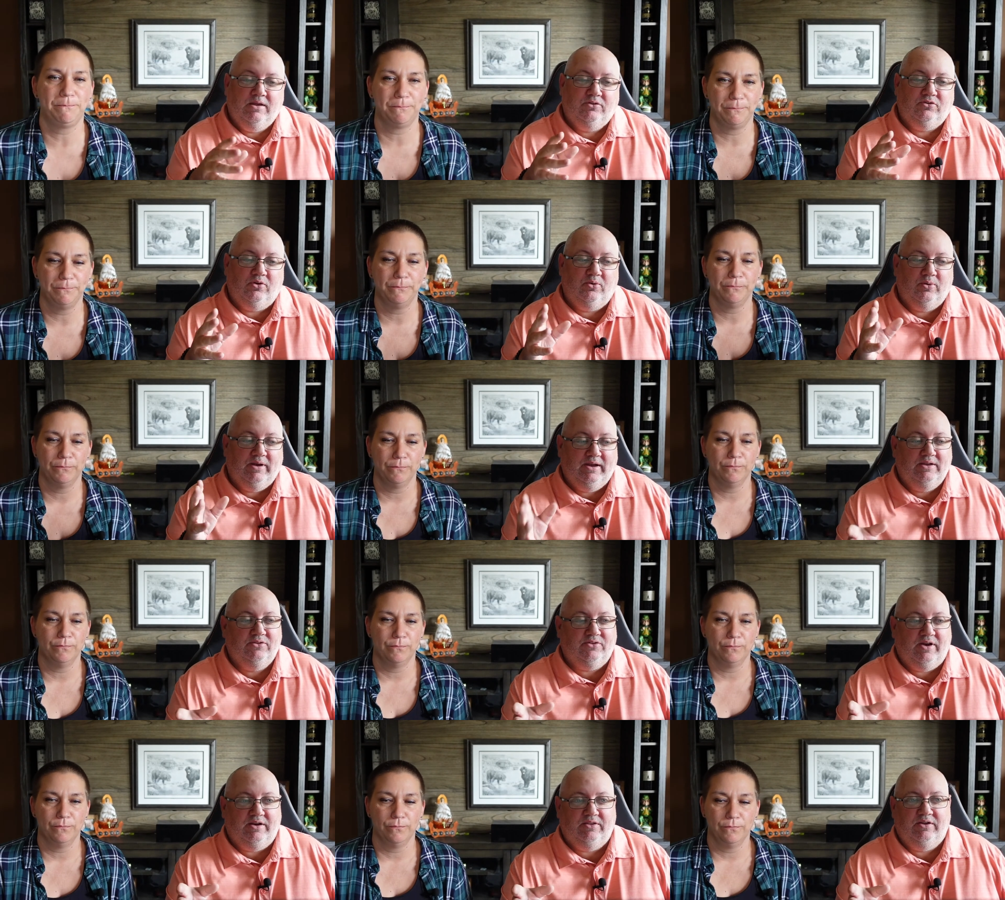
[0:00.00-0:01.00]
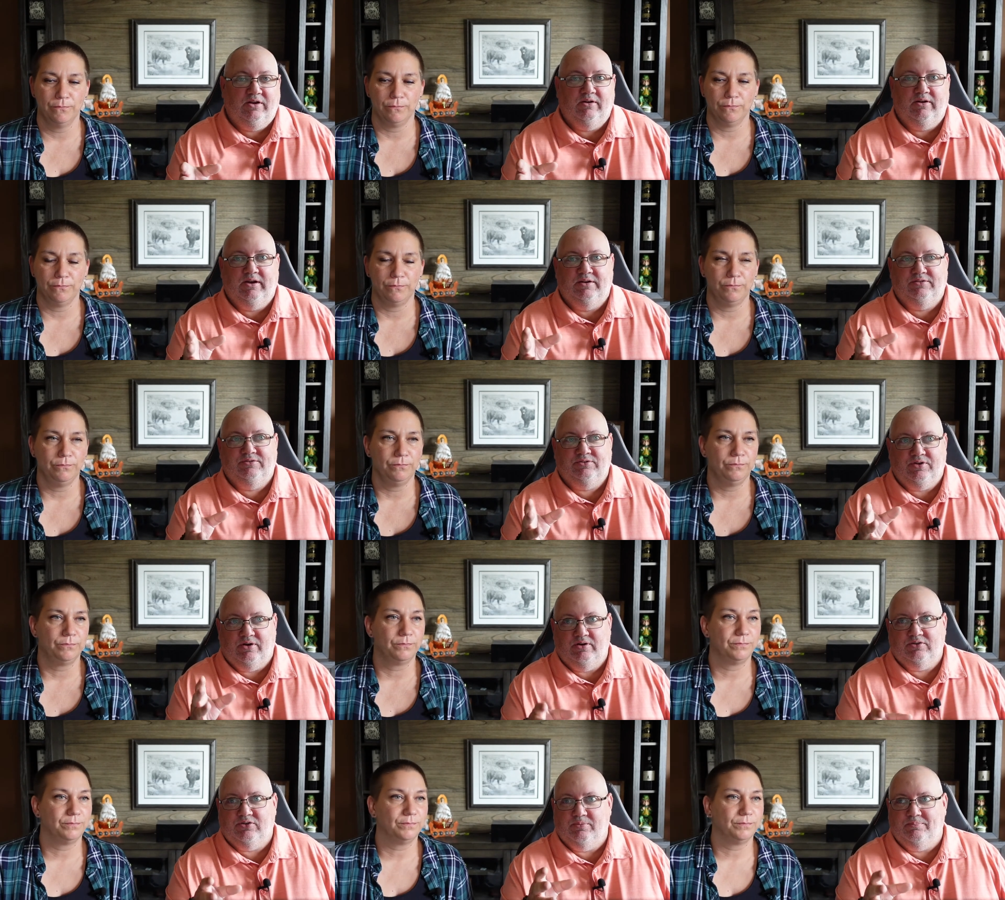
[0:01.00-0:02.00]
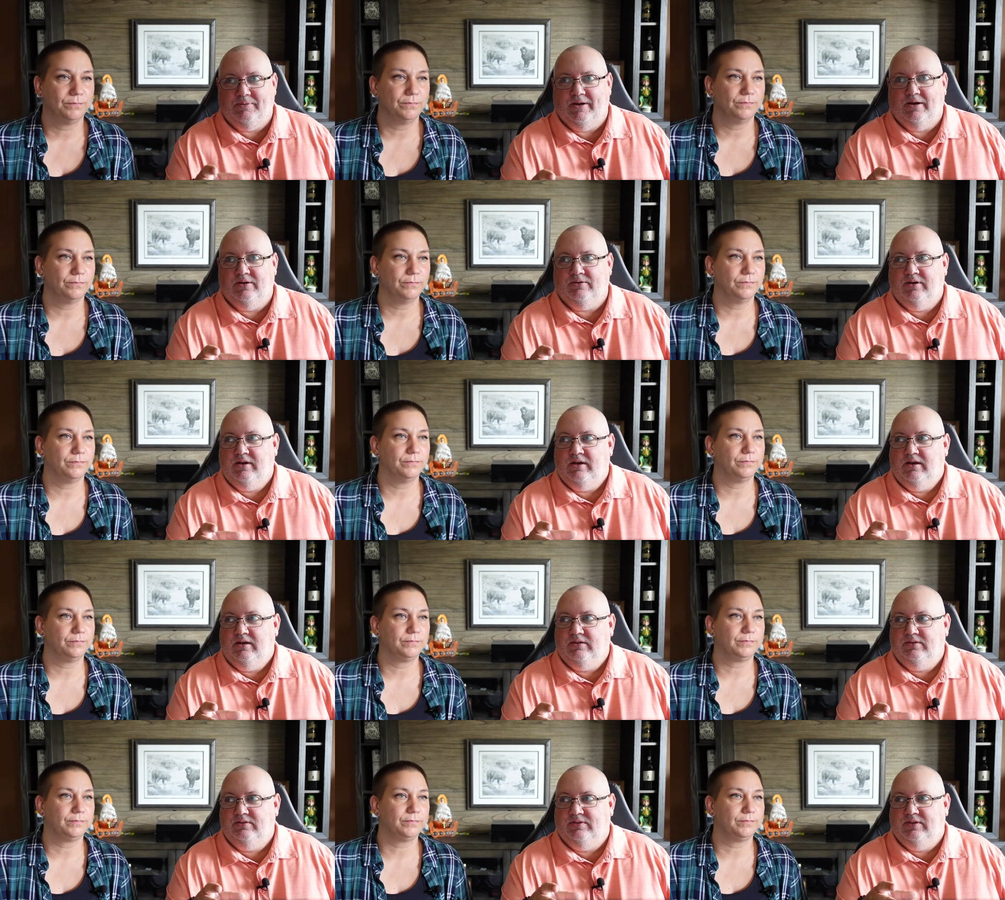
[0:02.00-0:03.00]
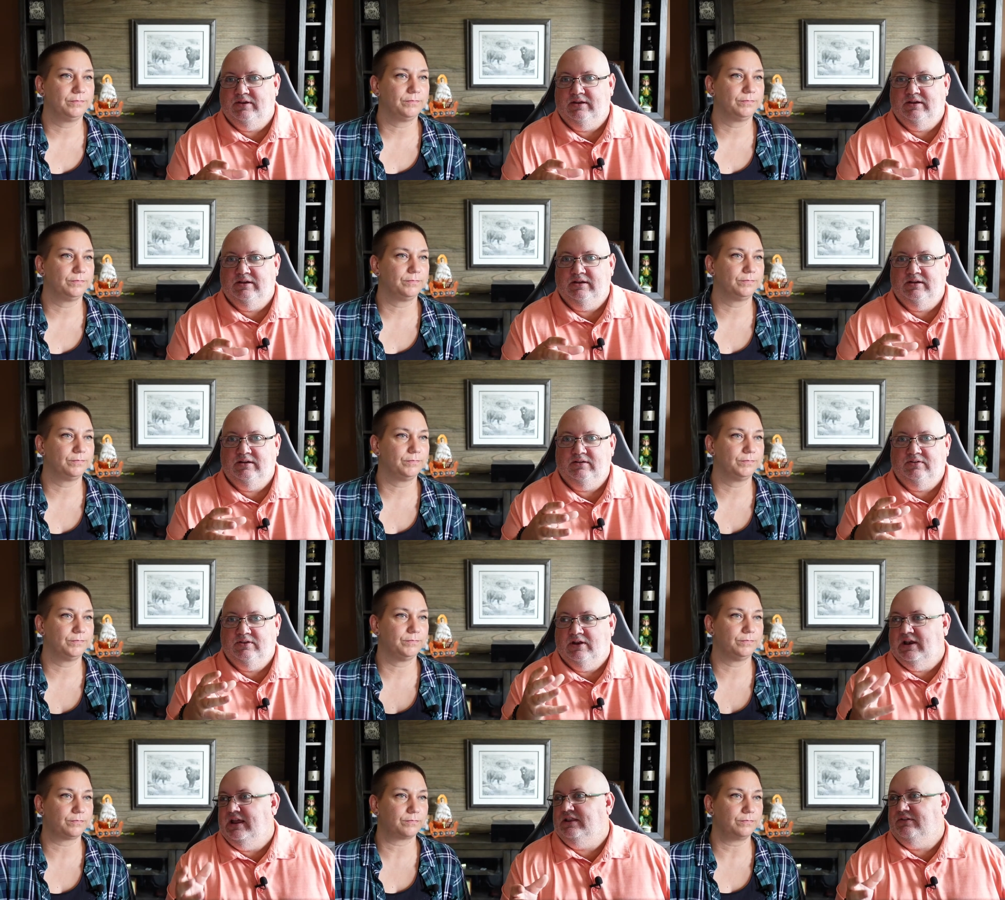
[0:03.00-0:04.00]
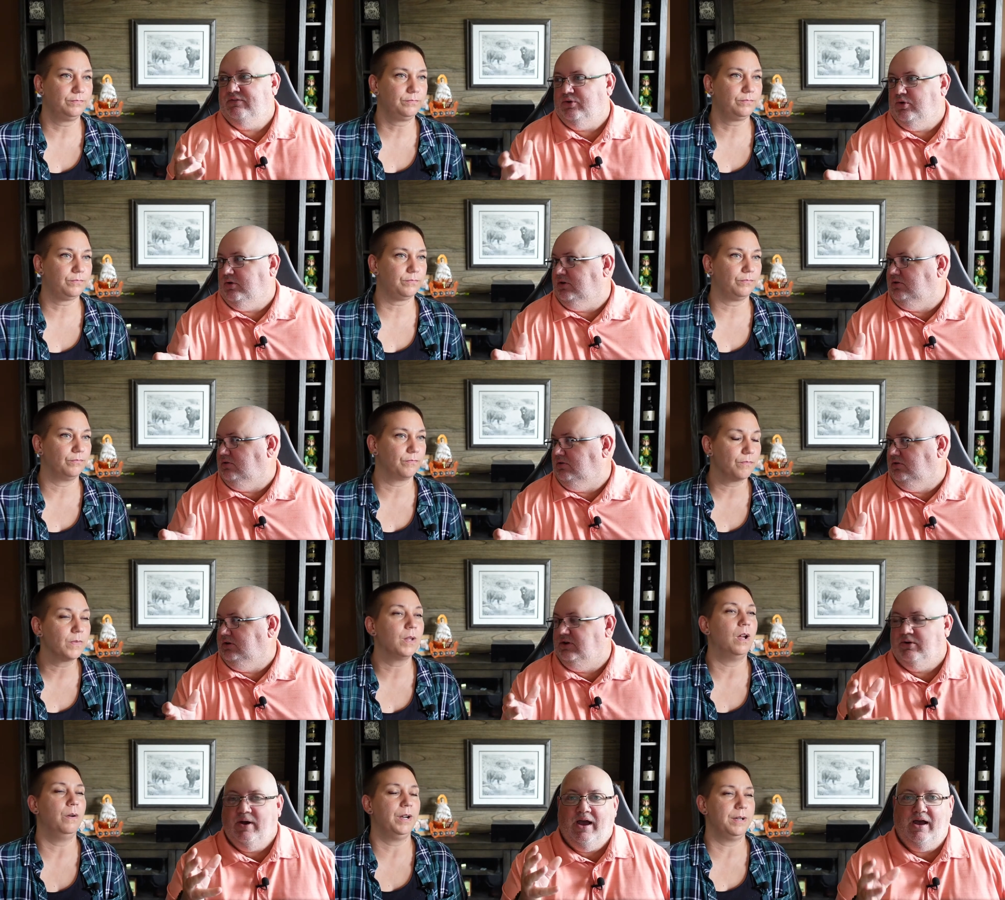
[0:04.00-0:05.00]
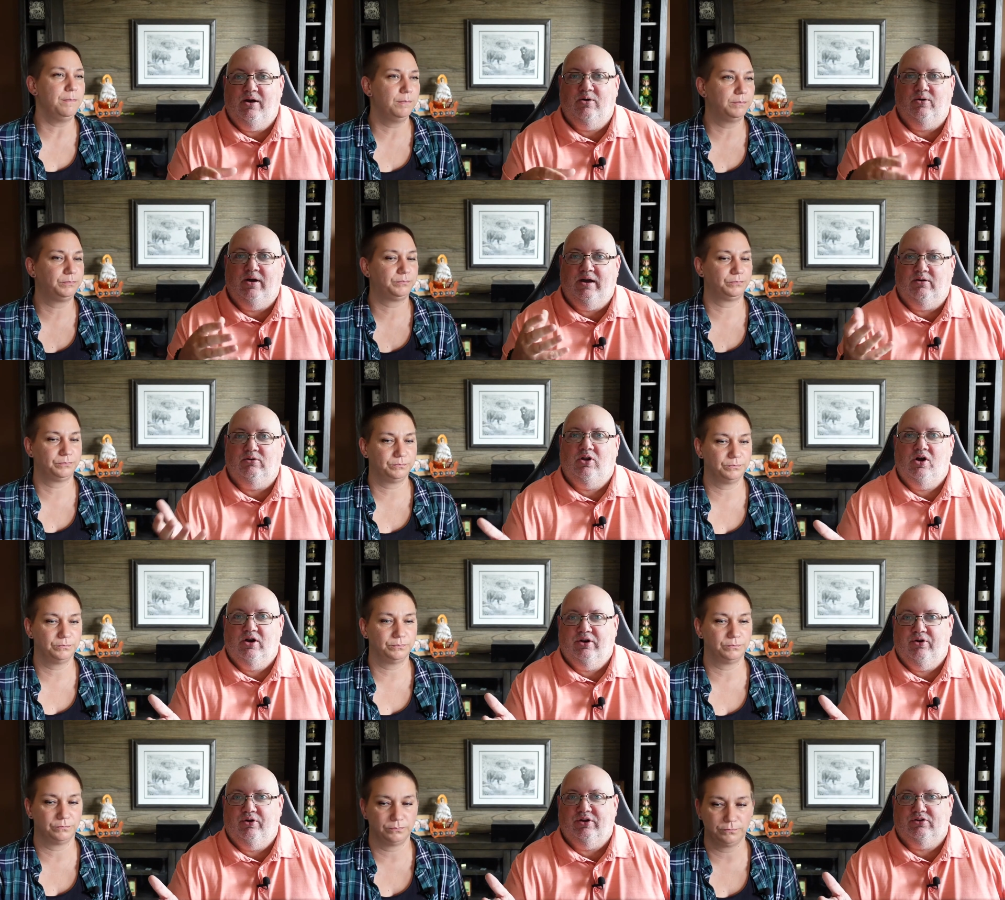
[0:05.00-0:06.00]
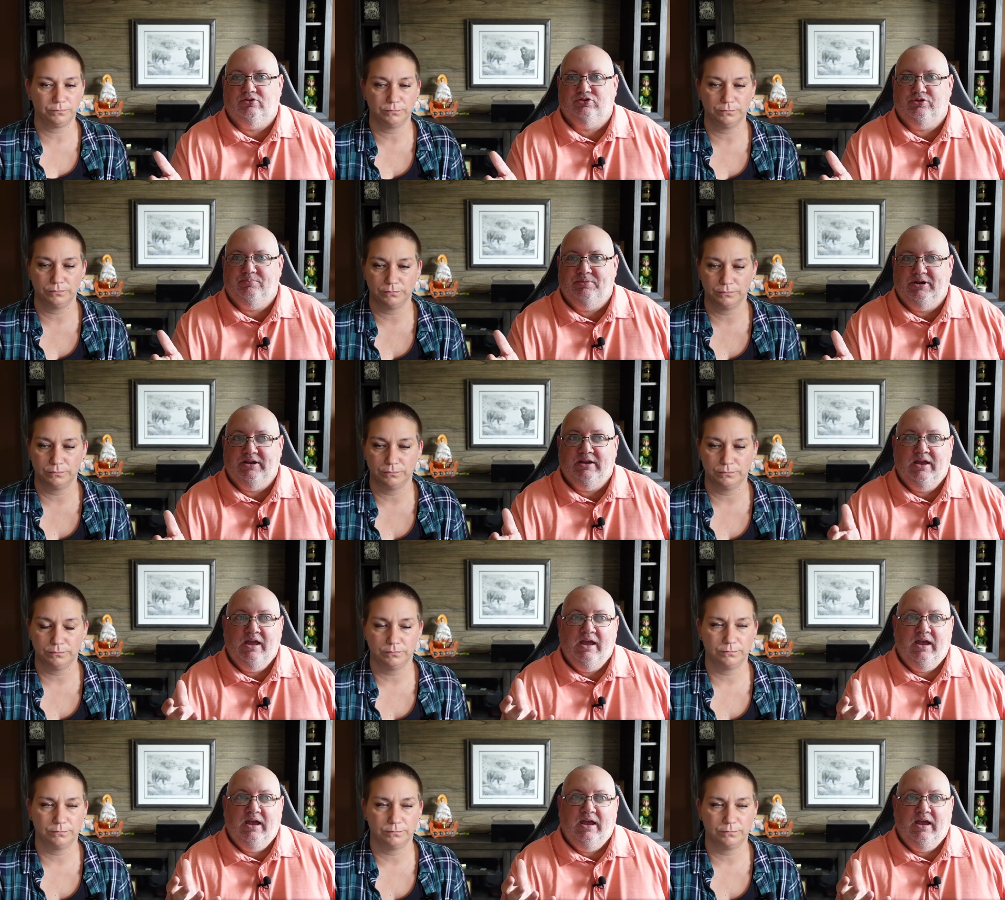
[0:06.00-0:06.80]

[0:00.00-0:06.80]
Speaker 1: So inside of there, it talks about the the length of an article. You know okay. how how long an article should be.